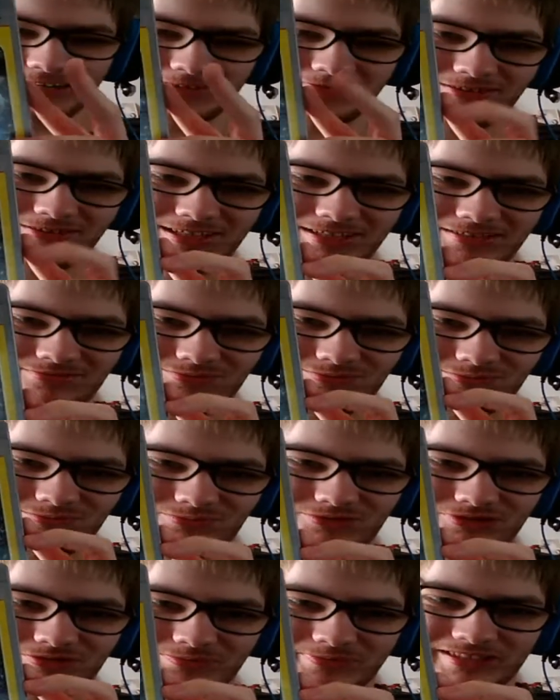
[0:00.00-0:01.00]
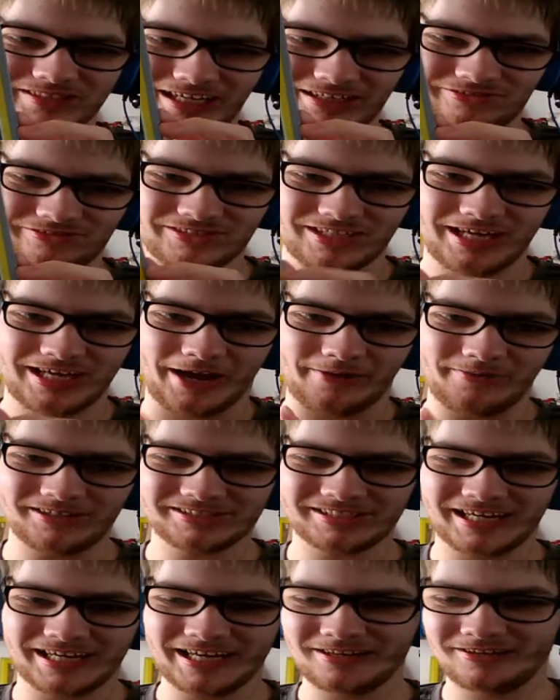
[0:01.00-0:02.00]
never good, good with titles. I
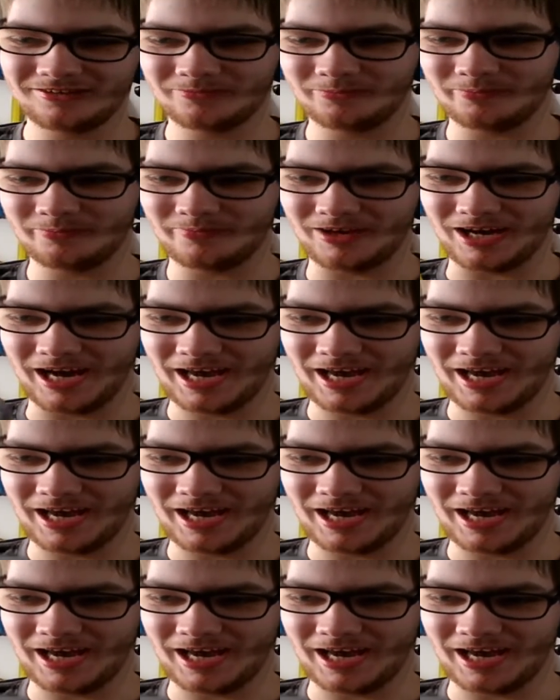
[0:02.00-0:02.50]
wish I had